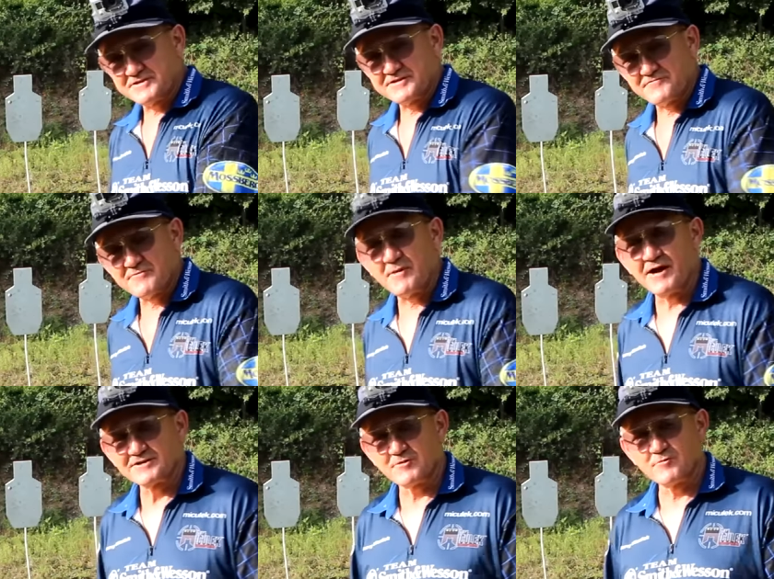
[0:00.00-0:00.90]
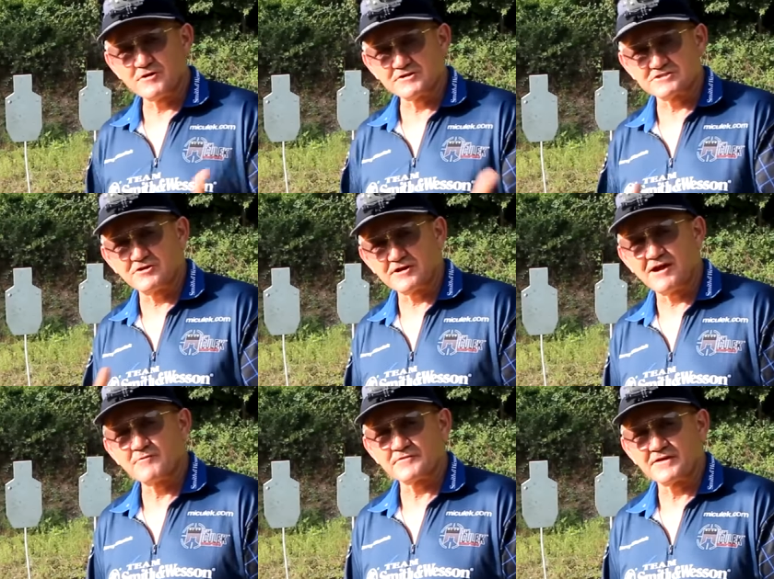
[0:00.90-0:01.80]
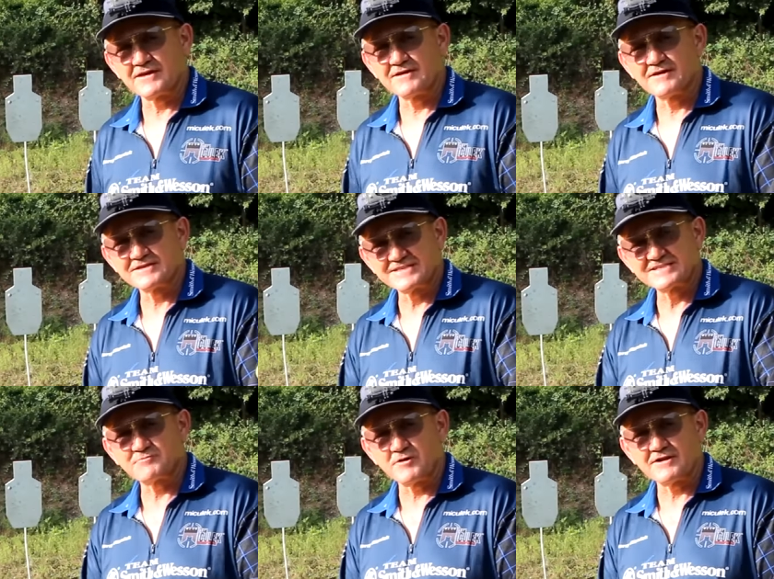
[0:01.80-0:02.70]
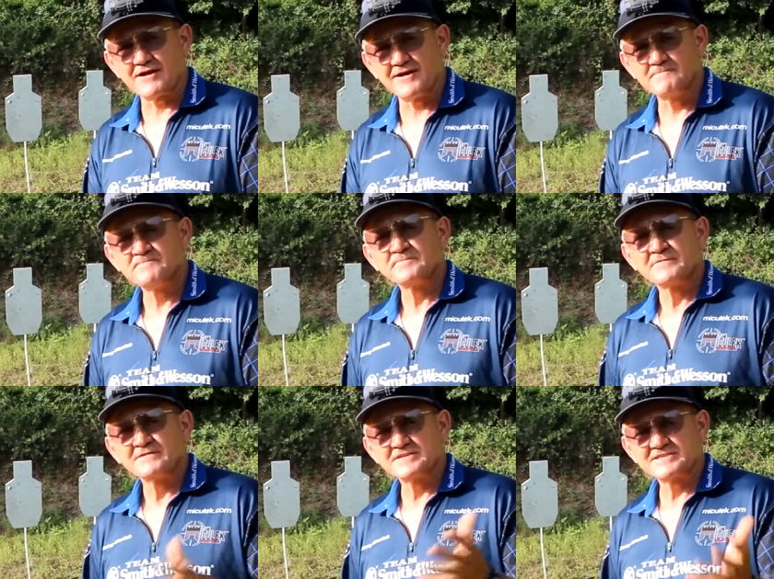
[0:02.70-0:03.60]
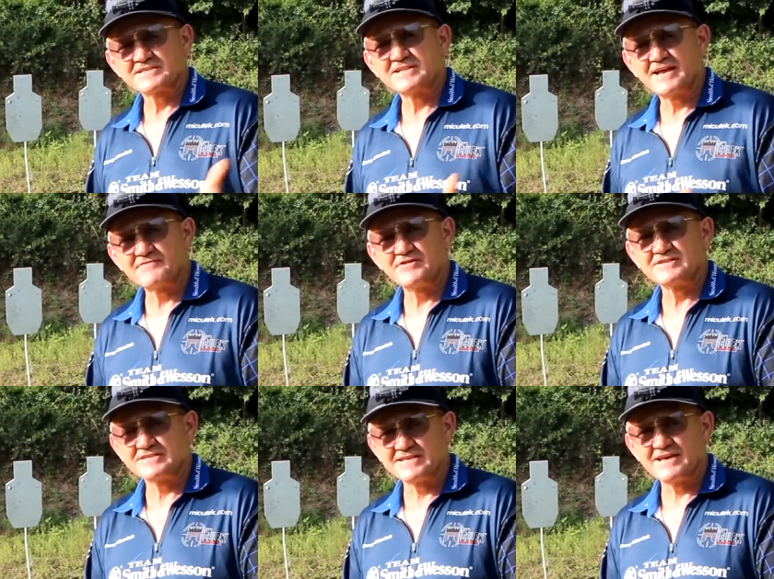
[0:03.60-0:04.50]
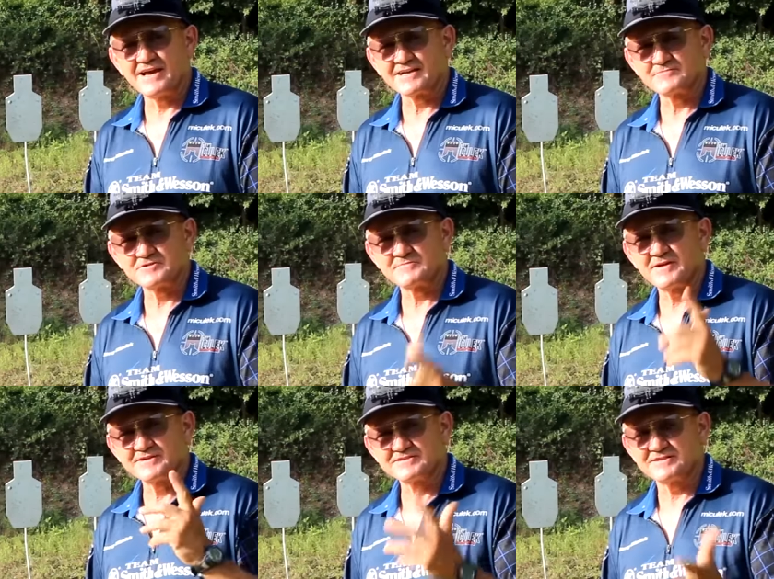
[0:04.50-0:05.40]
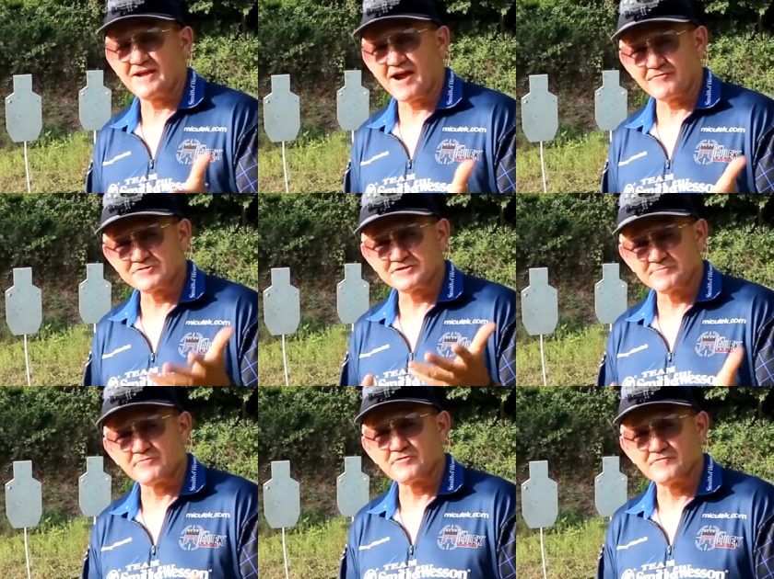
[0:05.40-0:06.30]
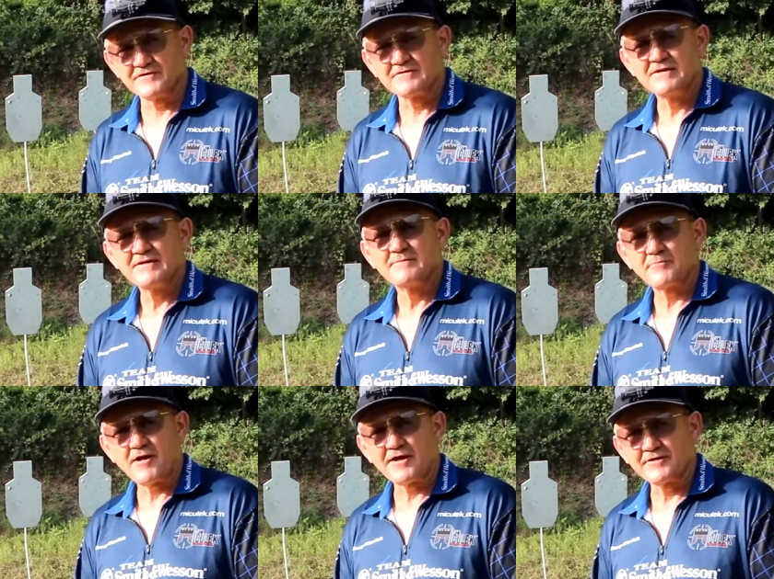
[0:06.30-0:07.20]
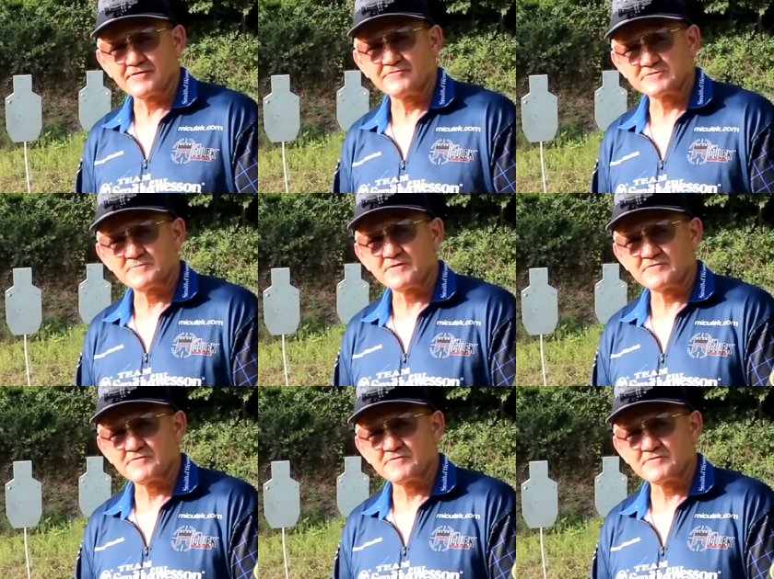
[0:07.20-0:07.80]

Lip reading: of different models. But we're going to start out with a 629. It's a 6.5-inch DX, which means it's an accuracy-proven product from Smith &